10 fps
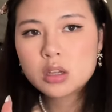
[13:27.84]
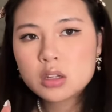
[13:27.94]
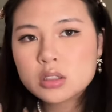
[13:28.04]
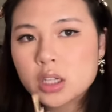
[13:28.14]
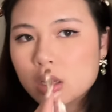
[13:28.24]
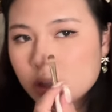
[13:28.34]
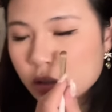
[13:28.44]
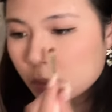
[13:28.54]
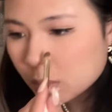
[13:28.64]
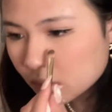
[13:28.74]
I'll take a
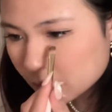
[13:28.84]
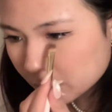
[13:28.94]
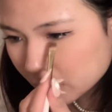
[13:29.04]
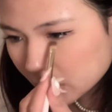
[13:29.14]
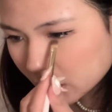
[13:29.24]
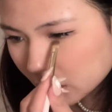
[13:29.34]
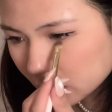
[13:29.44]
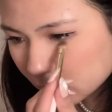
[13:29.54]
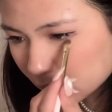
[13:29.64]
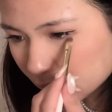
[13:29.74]
little more and put it
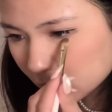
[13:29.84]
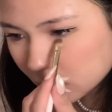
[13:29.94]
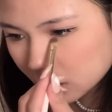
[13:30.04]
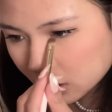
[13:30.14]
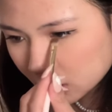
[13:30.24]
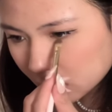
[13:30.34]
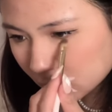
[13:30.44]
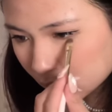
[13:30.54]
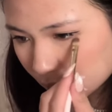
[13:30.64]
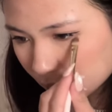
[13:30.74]
under,
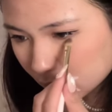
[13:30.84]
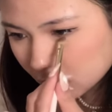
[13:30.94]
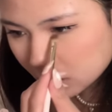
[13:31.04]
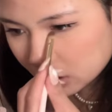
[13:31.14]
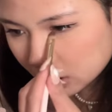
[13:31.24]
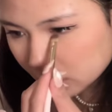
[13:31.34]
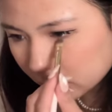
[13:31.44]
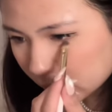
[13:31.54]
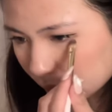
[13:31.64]
like right